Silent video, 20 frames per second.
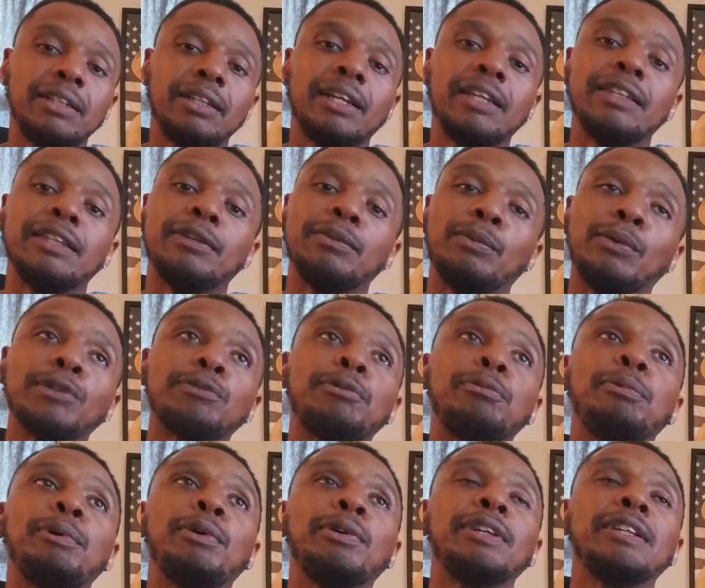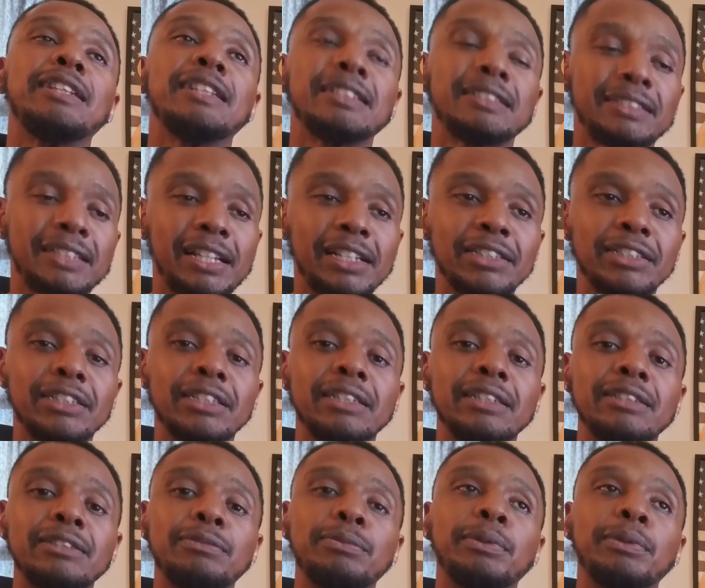And then once we build it in the sections,